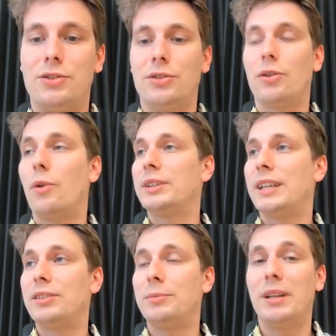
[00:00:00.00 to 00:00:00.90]
don't always
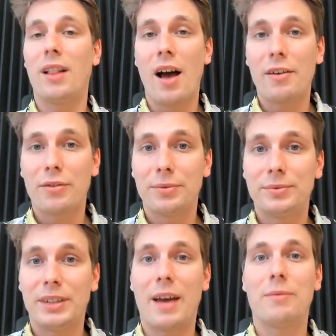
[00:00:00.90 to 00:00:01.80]
have to be live.
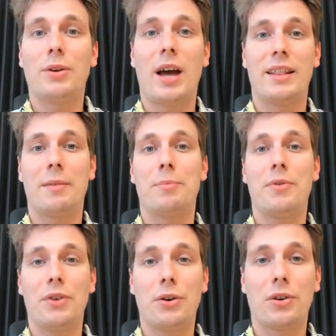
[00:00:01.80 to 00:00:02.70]
Yeah, you had that
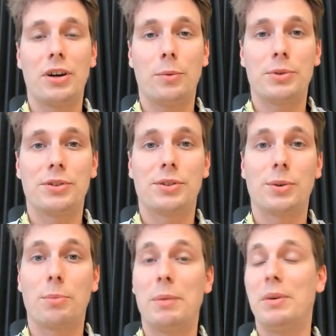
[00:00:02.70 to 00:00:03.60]
pre-recorded option.
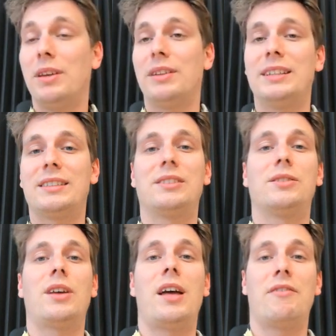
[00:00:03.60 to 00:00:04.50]
So maybe
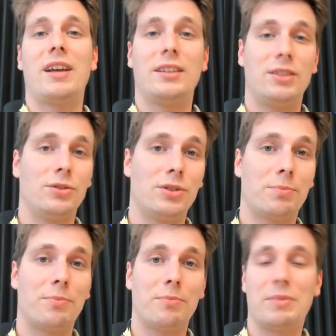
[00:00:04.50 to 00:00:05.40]
this event
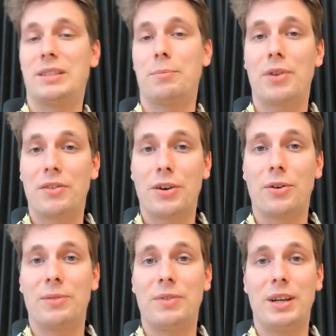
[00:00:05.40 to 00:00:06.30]
is a
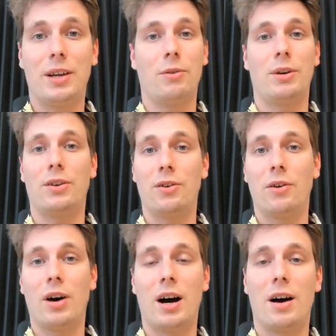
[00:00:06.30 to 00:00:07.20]
pre-recorded video where
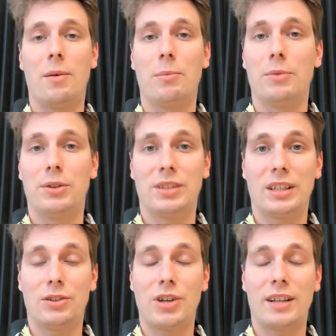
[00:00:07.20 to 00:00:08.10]
you're
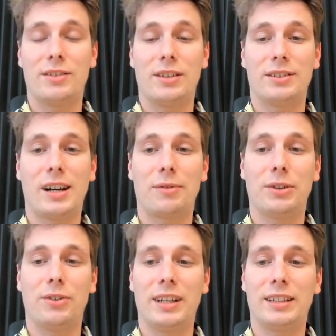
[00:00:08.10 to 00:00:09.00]
using the chat to interact
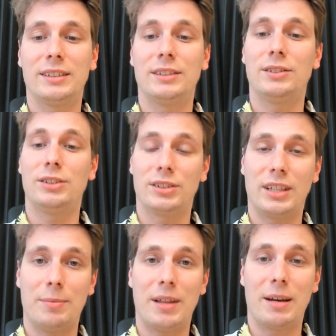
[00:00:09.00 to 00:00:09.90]
with audiences. Just
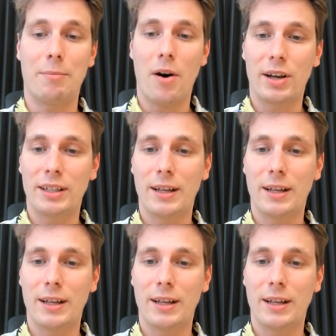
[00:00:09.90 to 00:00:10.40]
keep that in mind.